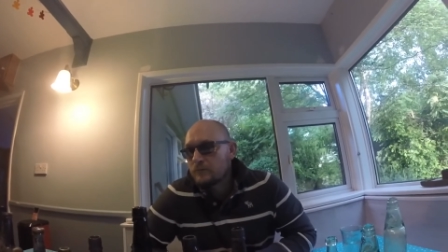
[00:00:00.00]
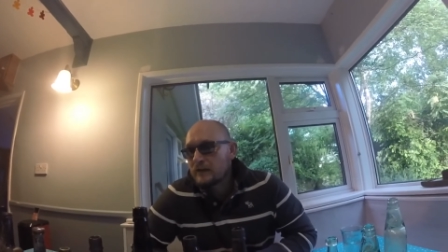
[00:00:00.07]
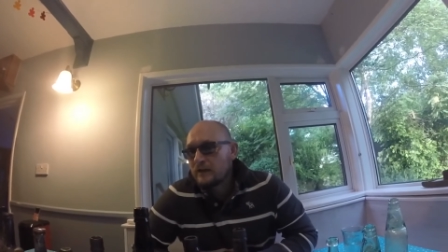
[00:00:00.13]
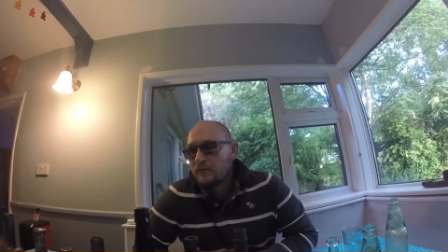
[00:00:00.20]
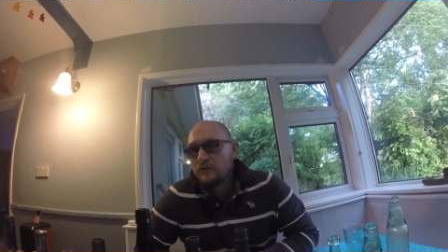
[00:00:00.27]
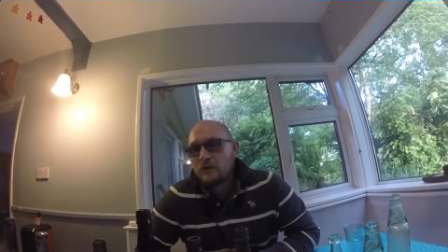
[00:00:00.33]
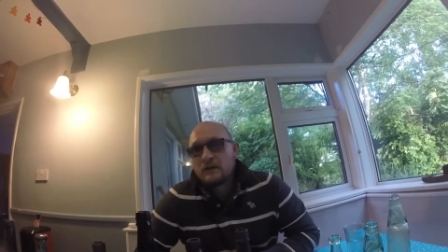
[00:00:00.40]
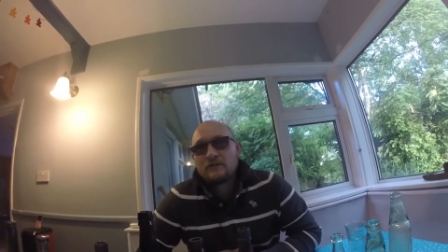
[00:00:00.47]

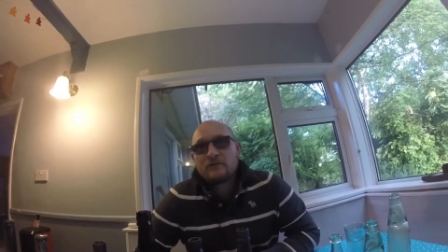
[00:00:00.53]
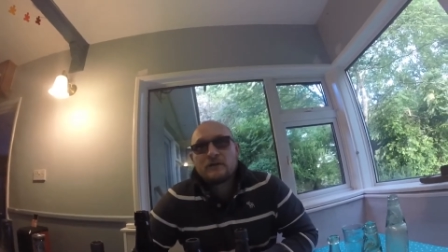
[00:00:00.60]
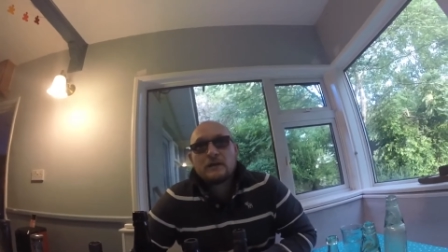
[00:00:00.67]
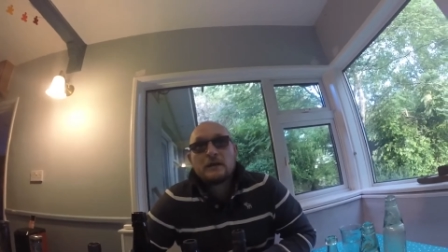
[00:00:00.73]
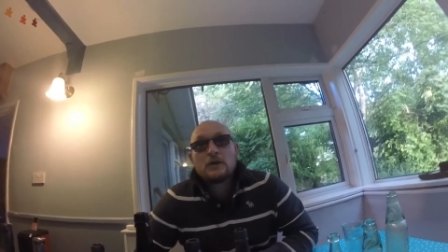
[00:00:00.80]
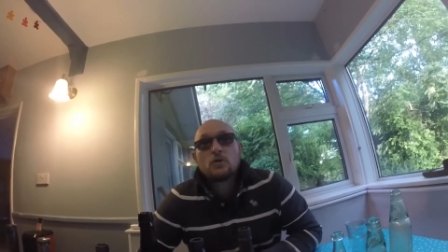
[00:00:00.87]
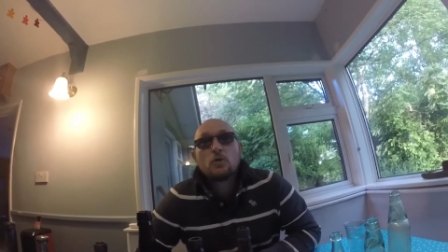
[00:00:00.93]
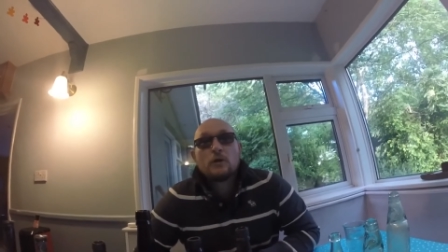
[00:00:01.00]
If you have any
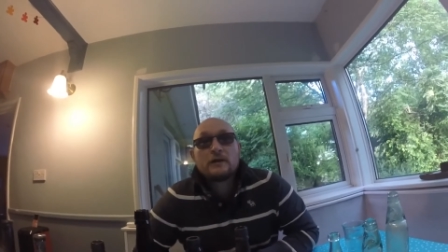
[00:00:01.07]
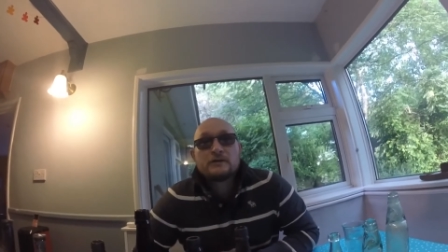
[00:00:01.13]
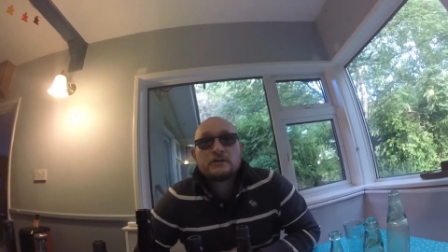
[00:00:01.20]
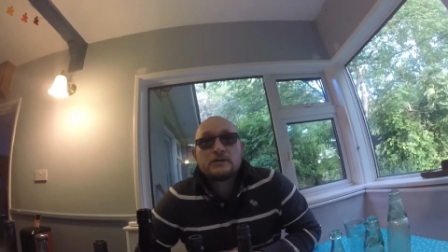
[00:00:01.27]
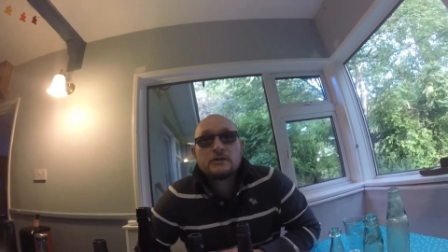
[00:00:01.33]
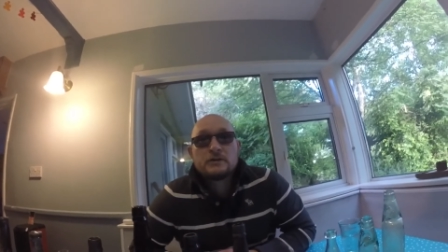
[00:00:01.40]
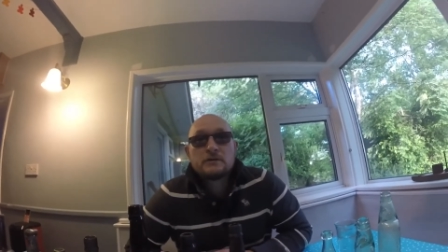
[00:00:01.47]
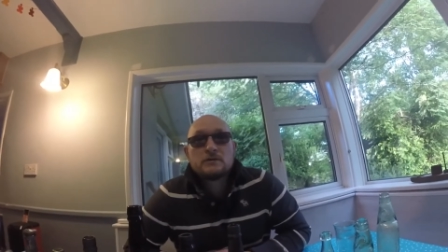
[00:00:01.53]

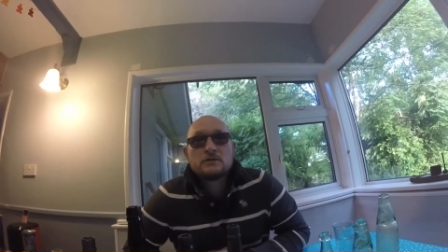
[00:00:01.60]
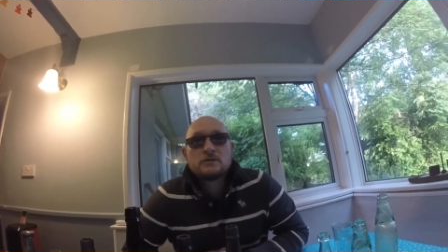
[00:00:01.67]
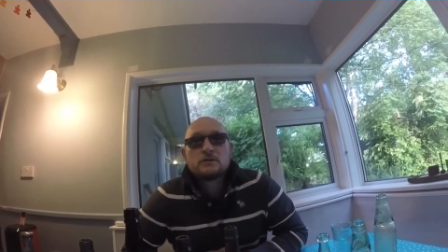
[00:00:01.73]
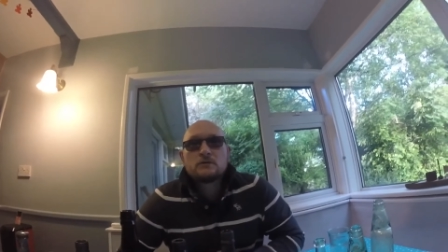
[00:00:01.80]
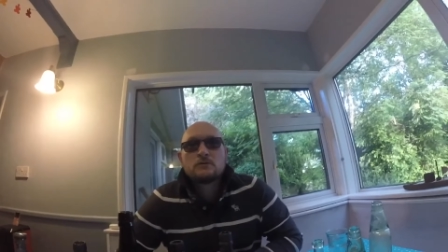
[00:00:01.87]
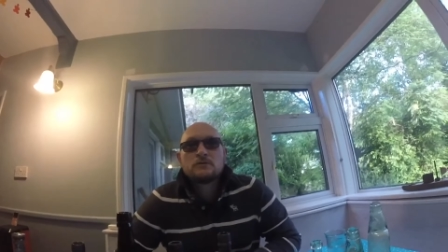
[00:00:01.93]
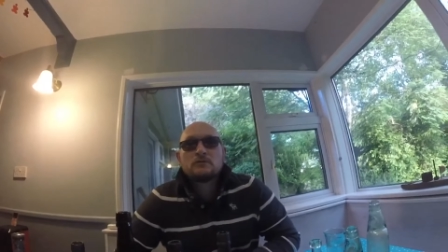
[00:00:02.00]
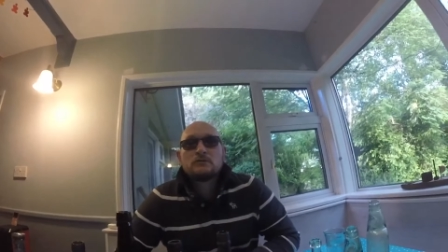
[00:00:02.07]
questions
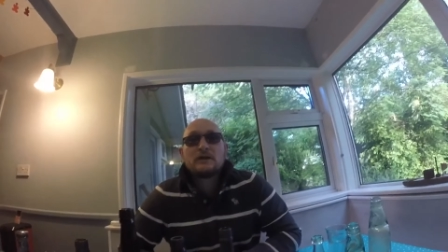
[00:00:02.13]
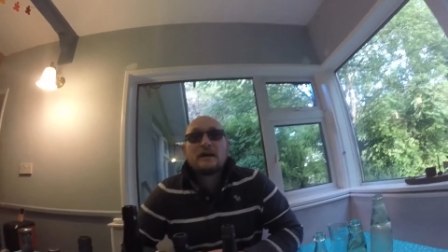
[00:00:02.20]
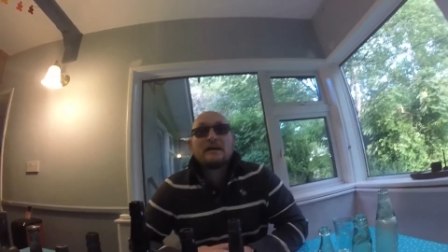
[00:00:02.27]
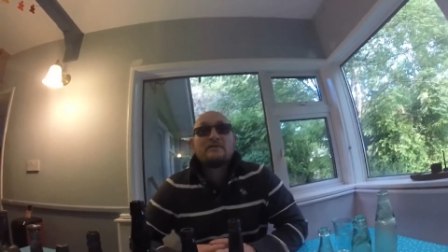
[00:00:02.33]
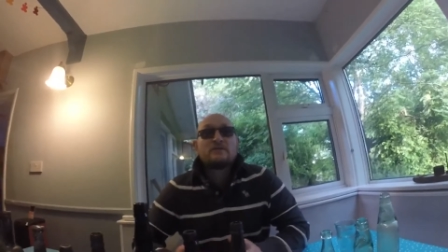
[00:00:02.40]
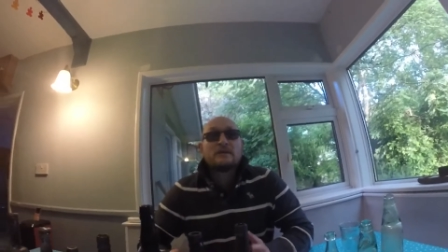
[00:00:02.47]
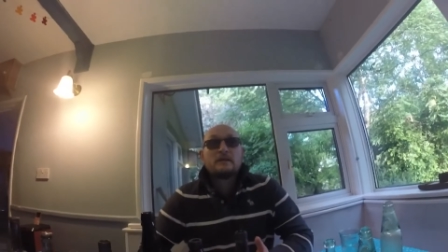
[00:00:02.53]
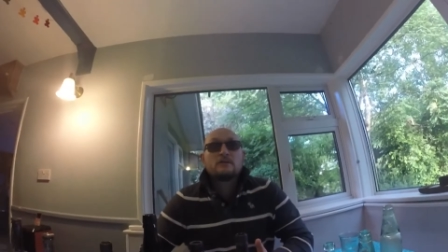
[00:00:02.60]
or have
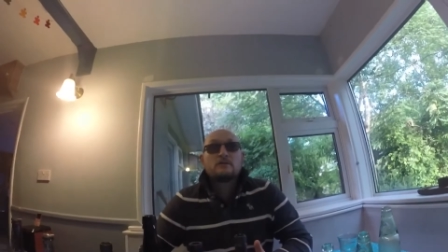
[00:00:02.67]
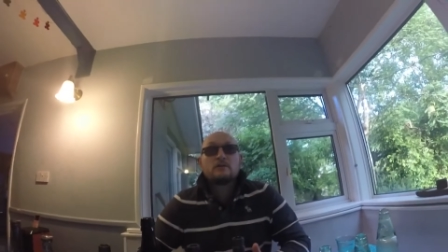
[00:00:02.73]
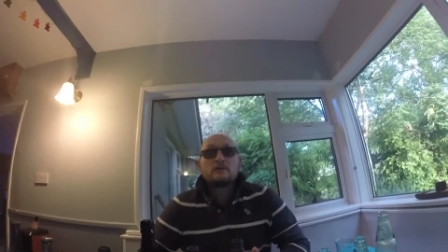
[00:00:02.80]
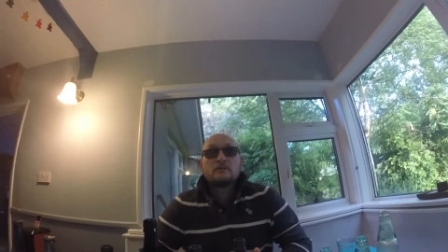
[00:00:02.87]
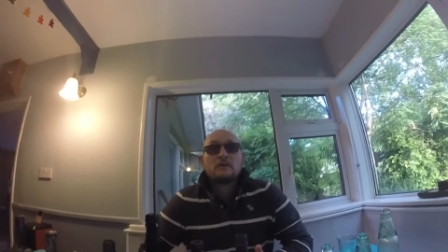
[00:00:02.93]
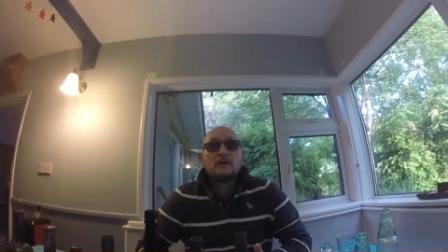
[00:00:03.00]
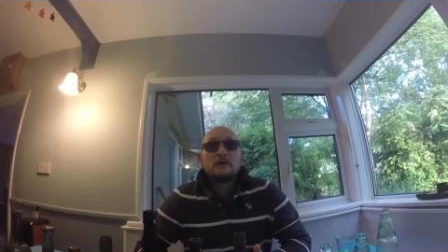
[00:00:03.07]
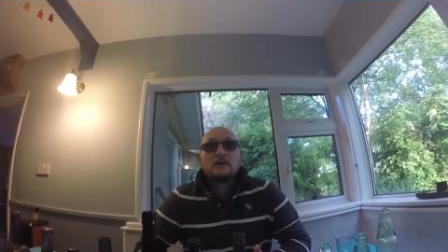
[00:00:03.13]
any other
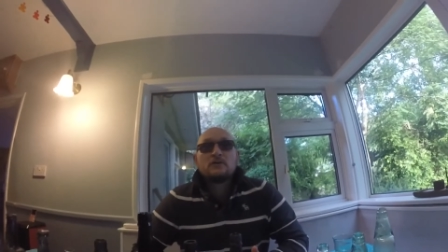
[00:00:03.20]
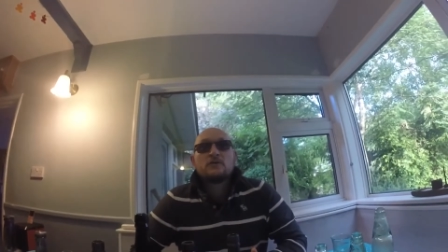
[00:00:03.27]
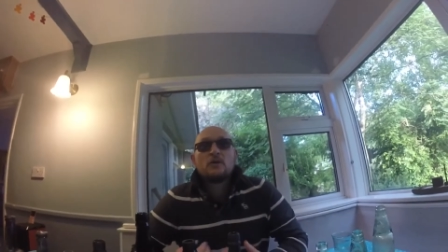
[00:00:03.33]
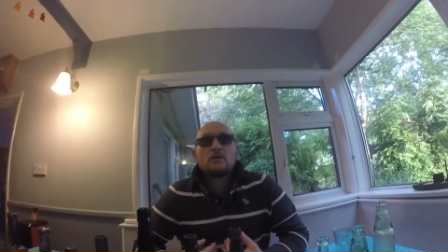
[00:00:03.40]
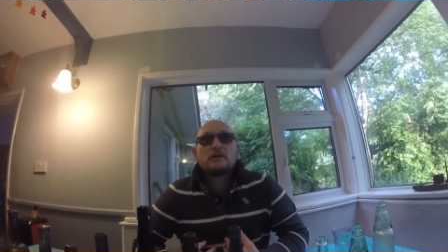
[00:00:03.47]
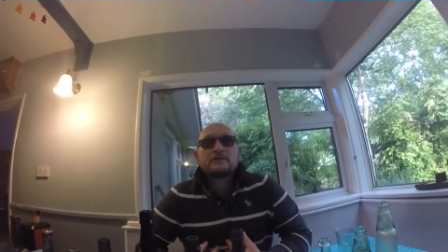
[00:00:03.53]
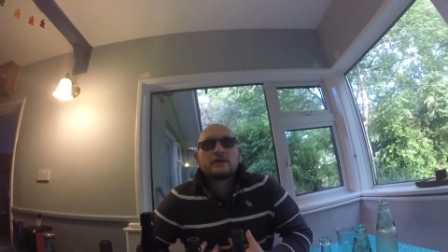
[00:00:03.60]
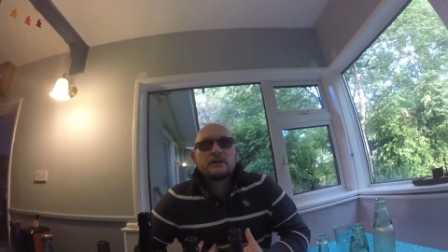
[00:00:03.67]

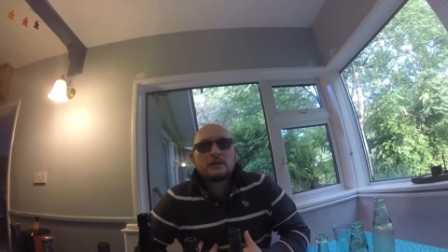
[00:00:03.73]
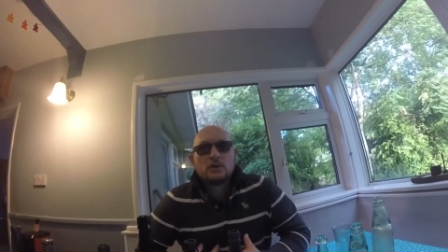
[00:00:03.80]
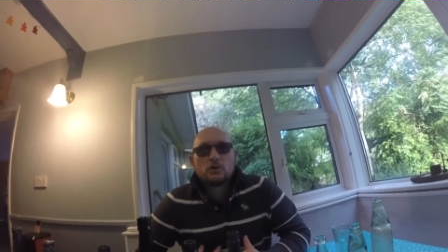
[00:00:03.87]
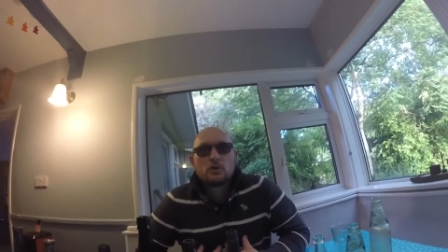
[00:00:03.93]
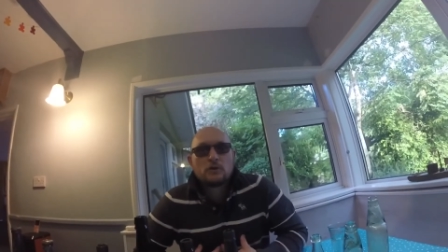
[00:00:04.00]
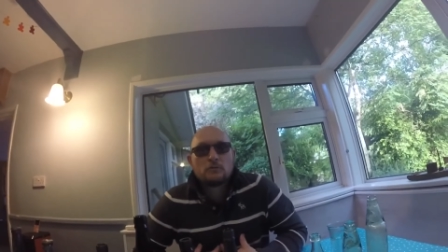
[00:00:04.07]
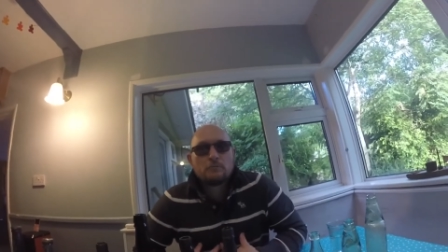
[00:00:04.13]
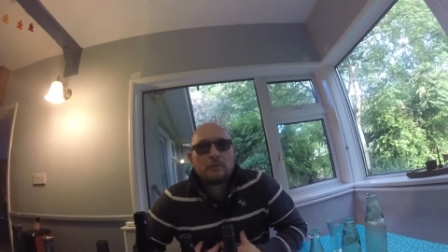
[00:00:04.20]
knowledge that you
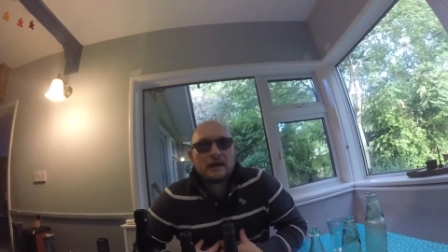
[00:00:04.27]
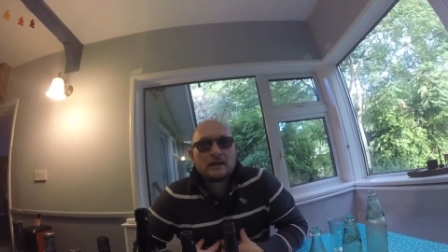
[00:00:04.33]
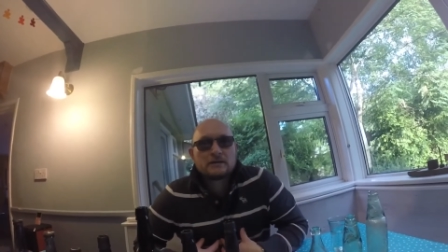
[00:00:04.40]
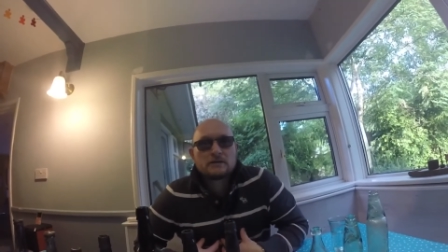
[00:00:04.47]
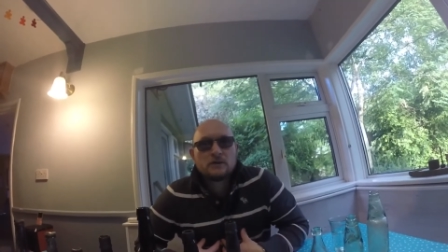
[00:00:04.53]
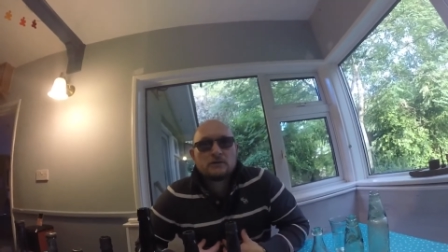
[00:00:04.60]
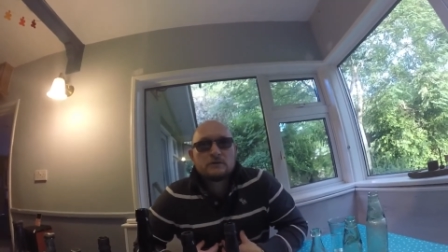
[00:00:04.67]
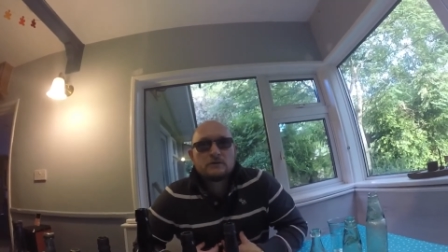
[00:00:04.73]
could pass
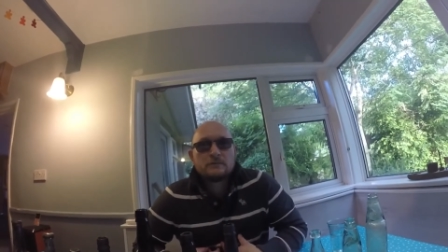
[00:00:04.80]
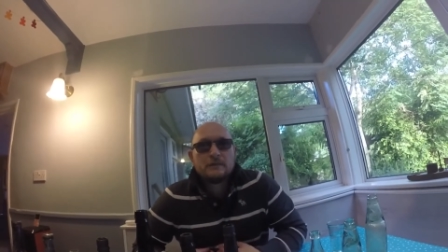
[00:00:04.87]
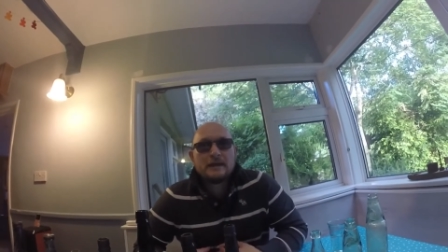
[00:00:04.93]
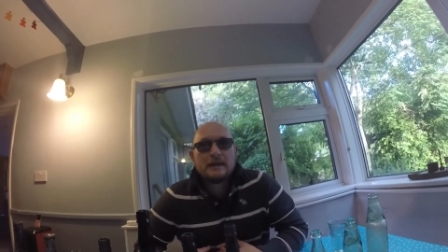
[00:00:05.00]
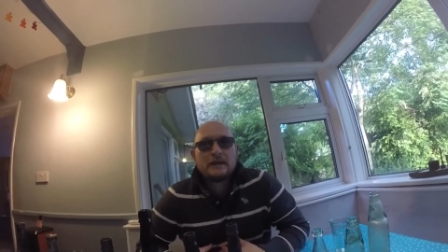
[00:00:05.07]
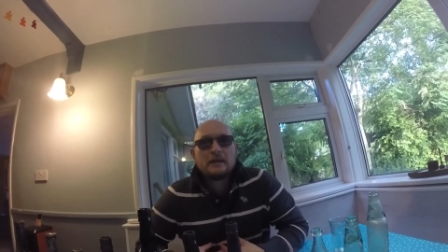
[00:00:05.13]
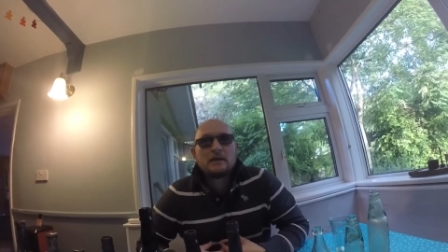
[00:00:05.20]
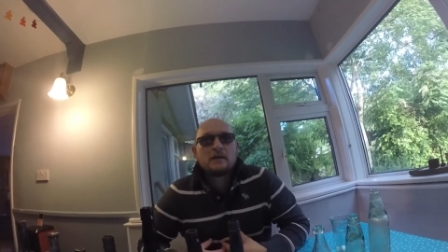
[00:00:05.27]
on to me,